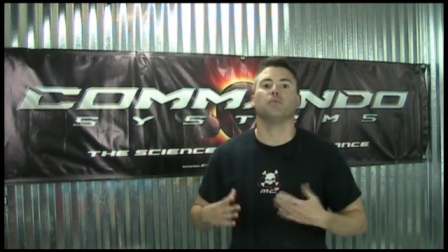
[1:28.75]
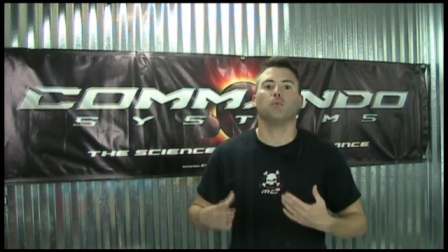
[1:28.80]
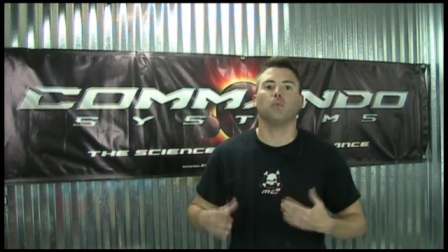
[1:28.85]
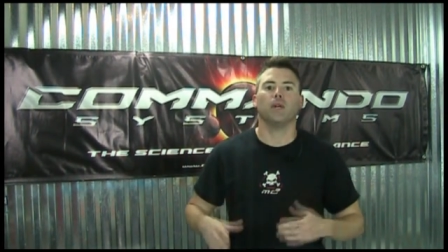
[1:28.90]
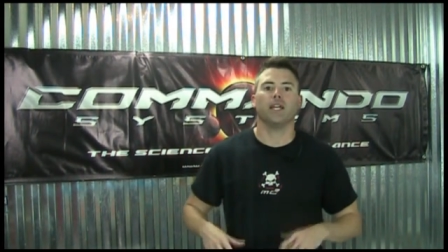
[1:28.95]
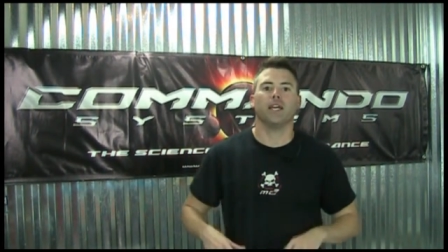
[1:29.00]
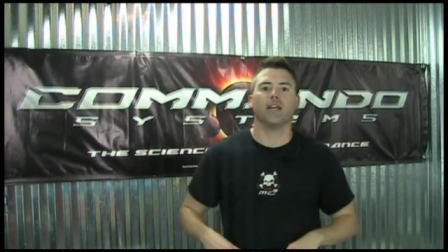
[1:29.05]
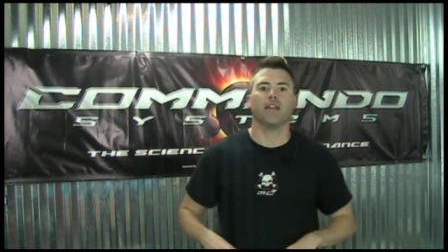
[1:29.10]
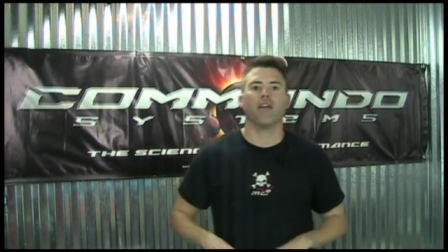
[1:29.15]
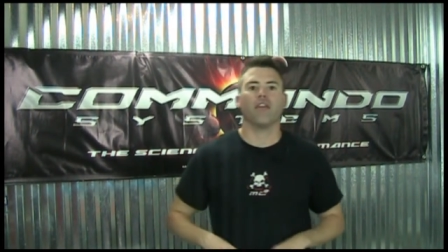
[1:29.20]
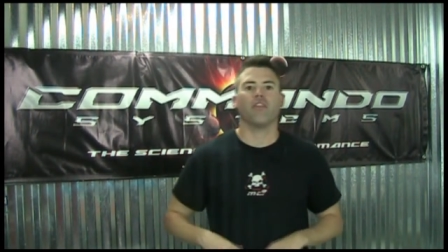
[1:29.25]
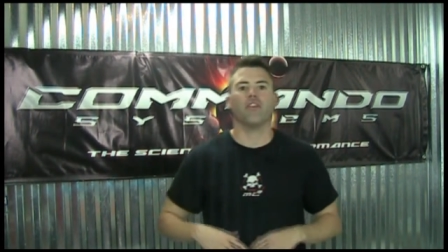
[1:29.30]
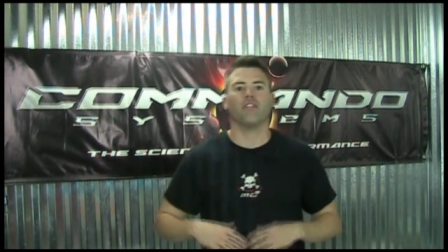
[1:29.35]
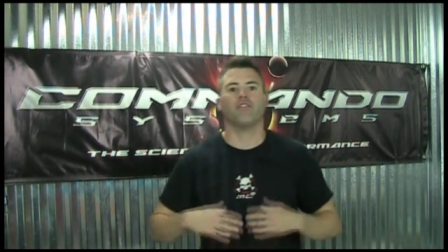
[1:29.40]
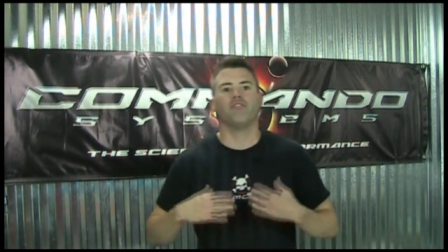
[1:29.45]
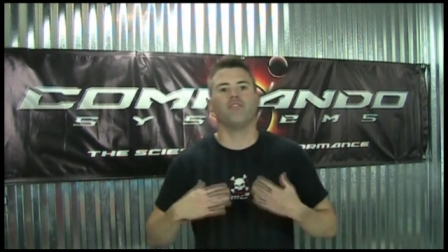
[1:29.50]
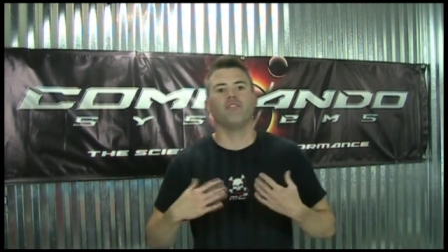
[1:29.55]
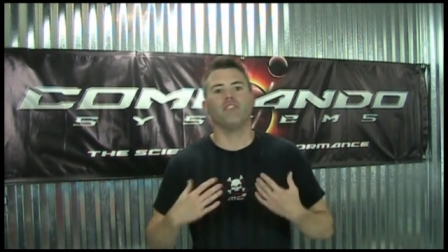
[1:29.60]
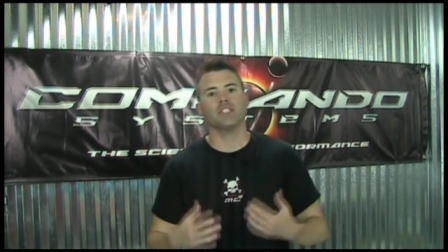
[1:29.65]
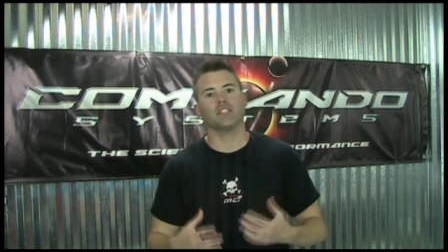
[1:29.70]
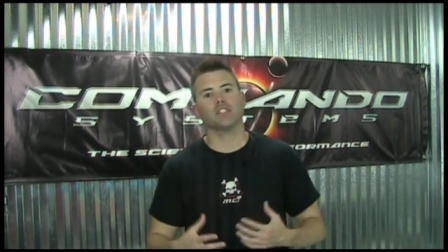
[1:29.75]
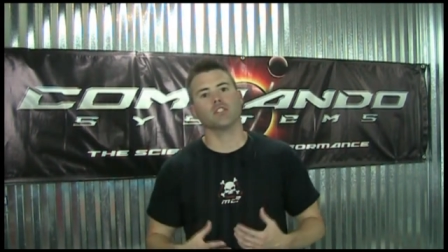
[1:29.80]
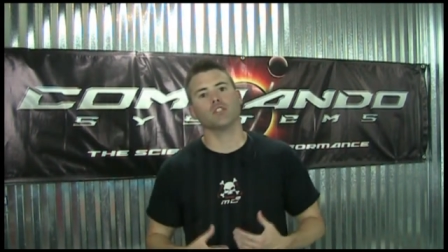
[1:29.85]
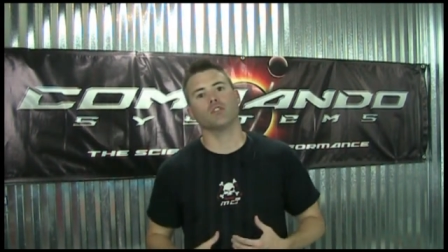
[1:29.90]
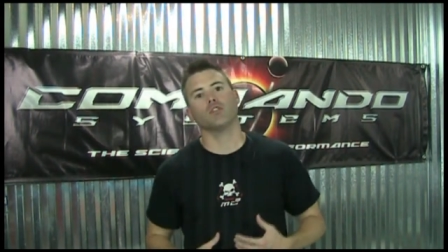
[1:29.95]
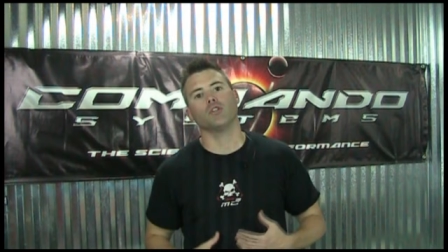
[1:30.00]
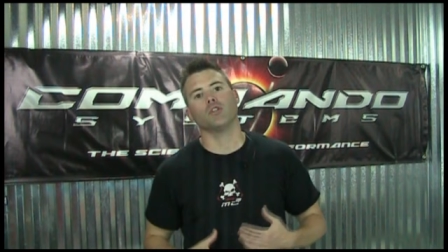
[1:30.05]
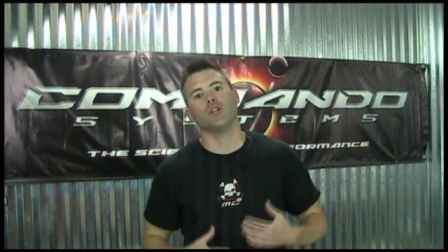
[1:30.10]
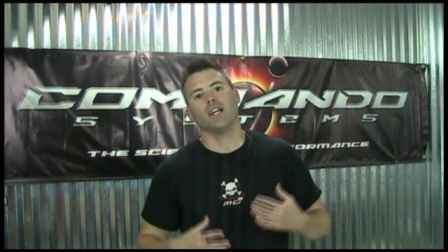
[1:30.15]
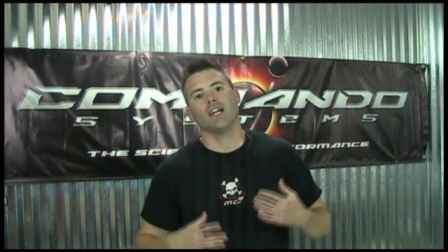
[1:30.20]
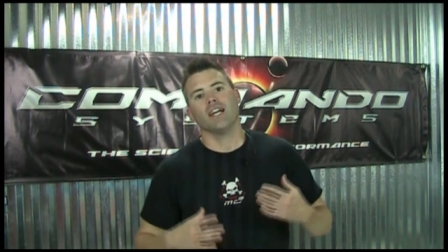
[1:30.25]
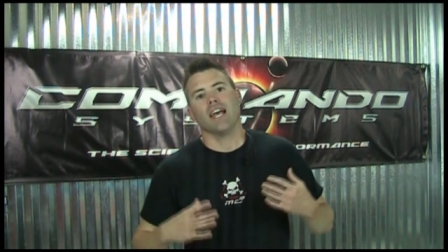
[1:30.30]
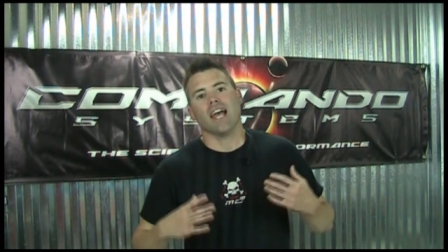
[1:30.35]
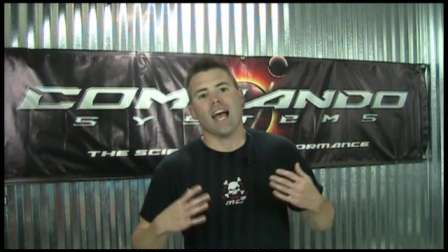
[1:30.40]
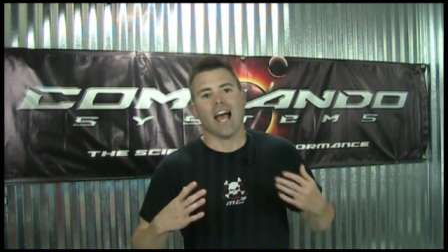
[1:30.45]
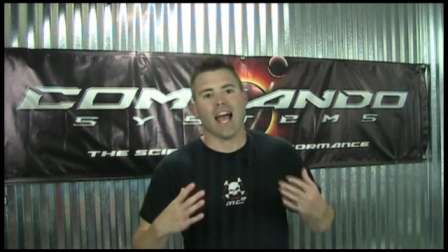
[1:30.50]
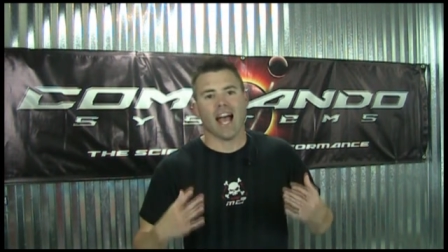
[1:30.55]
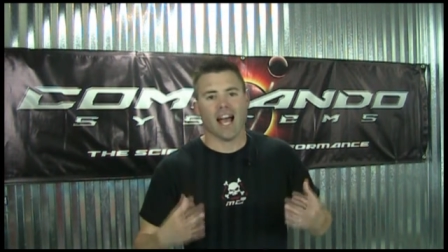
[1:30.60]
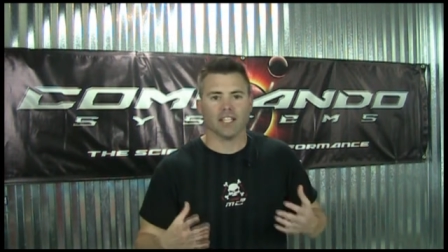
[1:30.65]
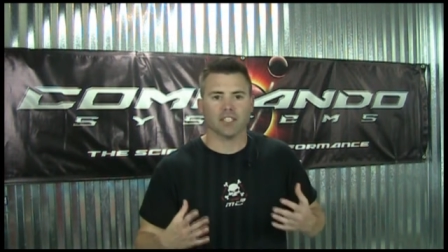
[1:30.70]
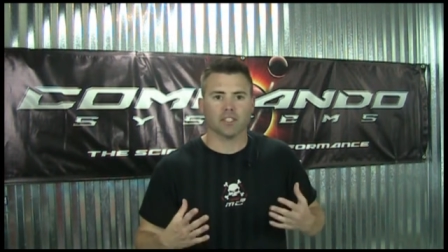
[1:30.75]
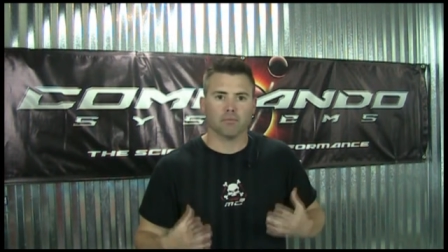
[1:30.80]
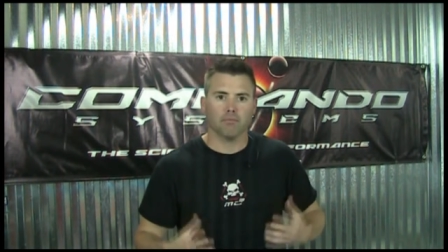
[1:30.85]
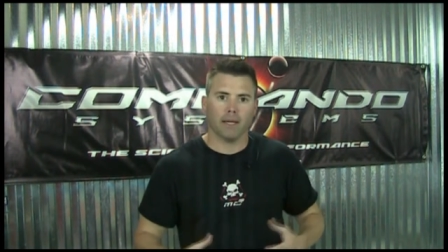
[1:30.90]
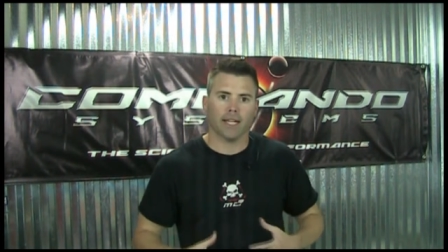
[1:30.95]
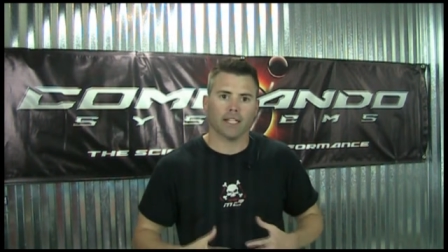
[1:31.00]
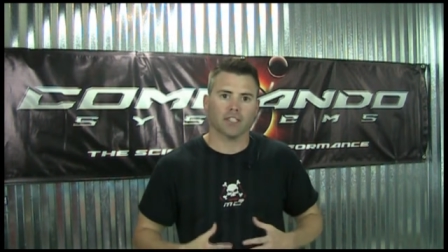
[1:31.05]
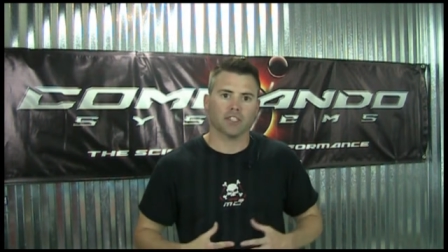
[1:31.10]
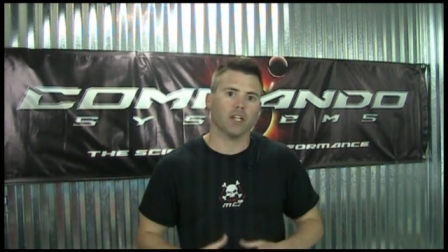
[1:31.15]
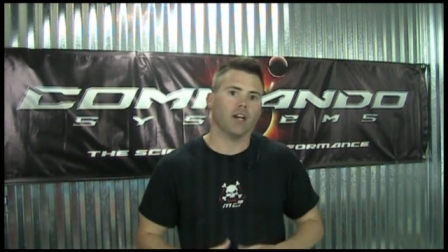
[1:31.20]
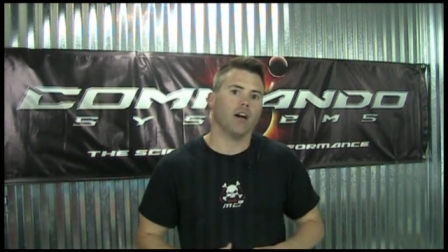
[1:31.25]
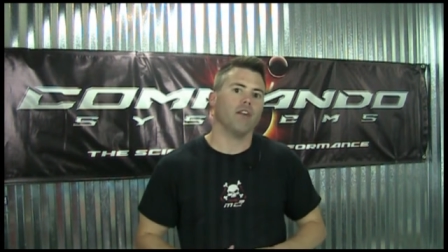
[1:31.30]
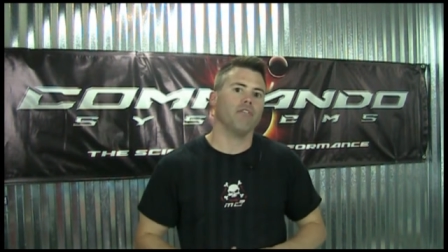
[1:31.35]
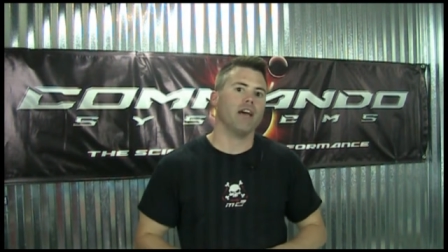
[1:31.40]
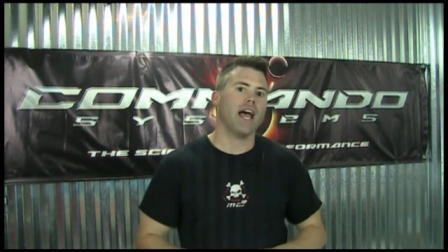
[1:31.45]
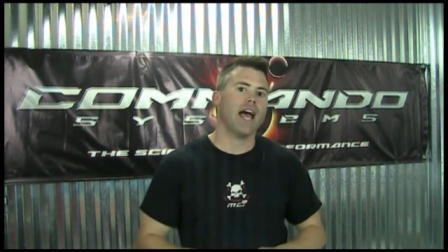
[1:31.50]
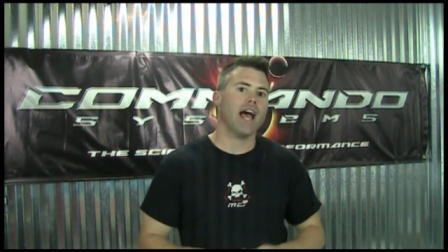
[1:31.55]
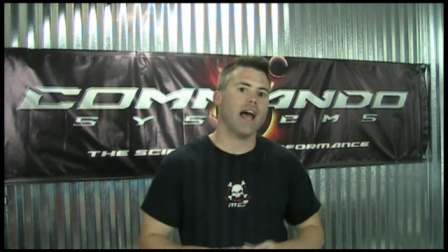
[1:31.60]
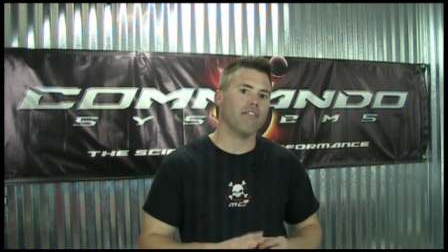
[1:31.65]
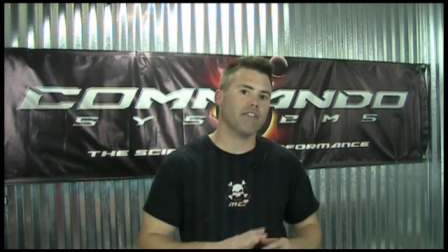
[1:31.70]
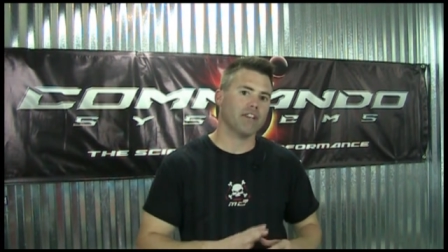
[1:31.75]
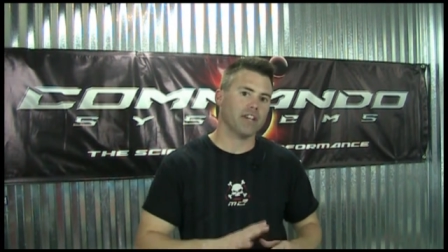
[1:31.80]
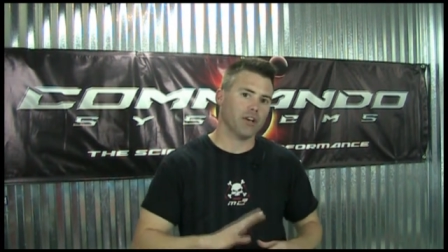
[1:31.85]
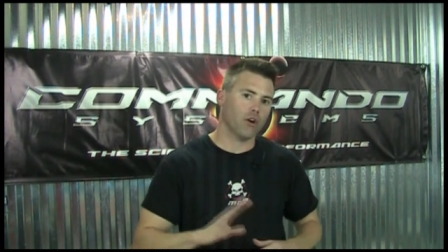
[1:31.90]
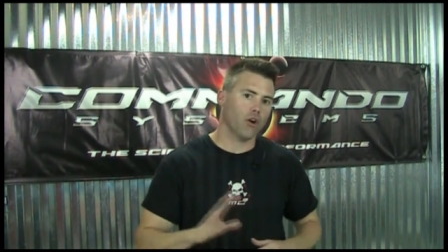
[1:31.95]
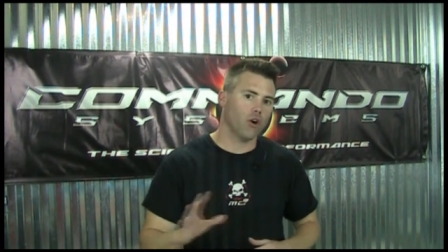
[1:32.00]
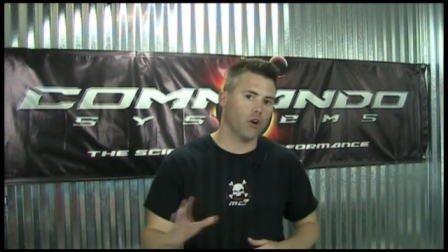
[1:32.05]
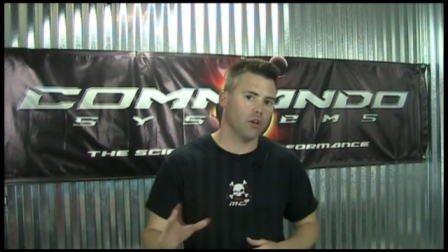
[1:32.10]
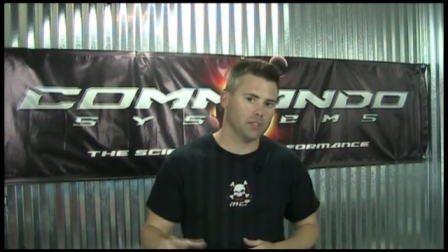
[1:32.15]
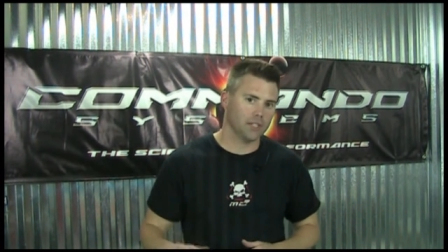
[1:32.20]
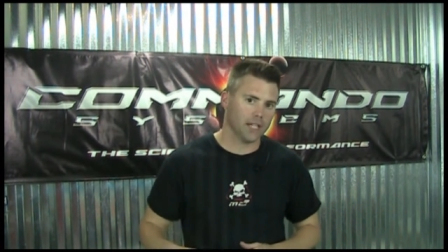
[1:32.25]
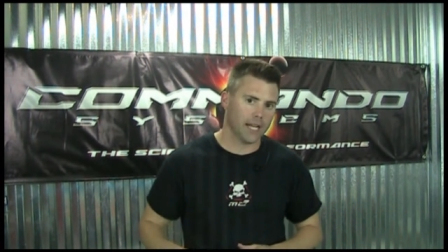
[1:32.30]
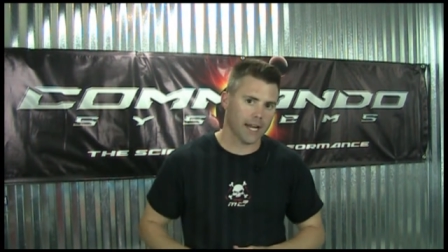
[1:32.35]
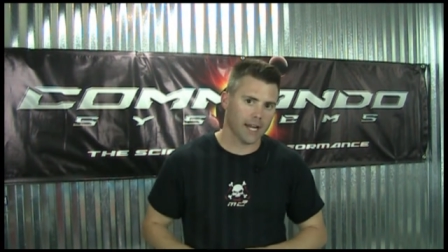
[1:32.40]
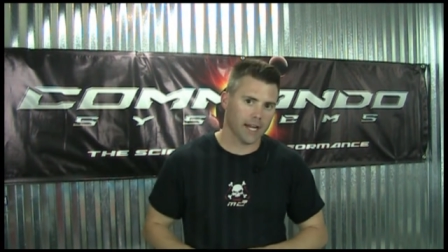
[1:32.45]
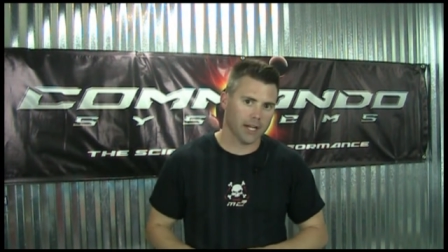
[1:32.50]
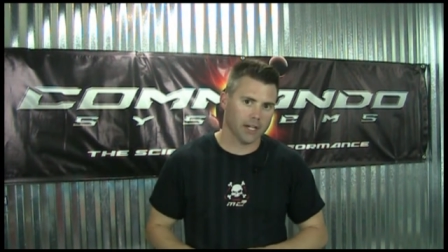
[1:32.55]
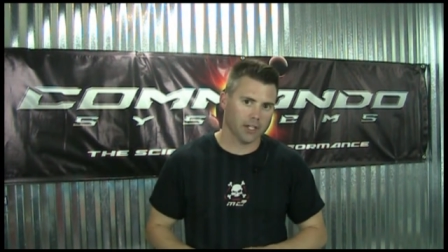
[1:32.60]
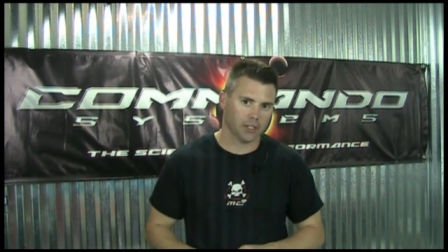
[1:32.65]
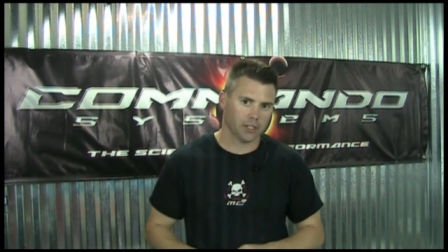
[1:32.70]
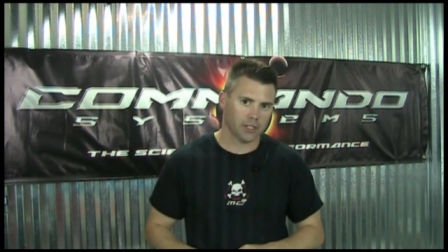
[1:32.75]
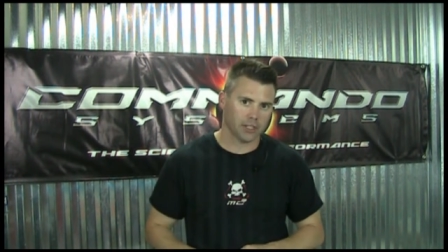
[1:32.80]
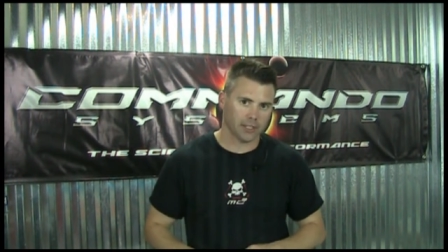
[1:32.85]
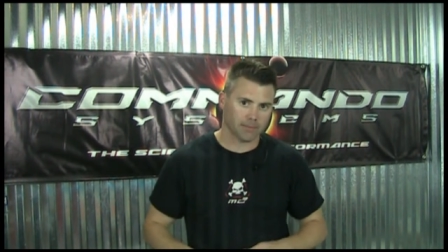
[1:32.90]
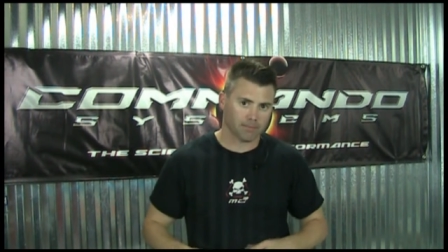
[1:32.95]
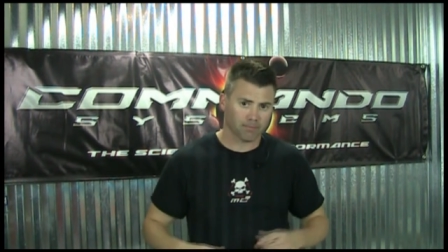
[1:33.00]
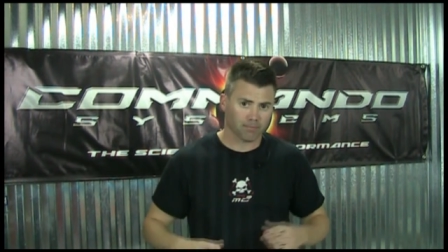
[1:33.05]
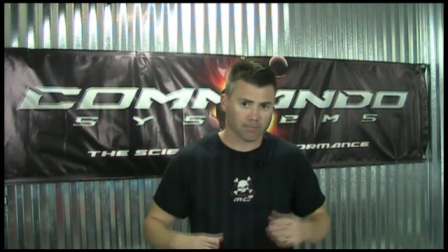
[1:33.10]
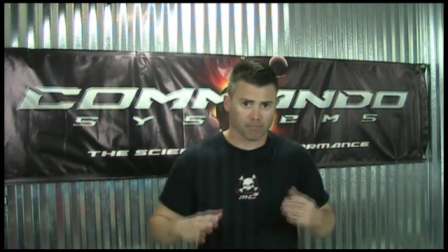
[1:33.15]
with the physical aspects of having all day energy.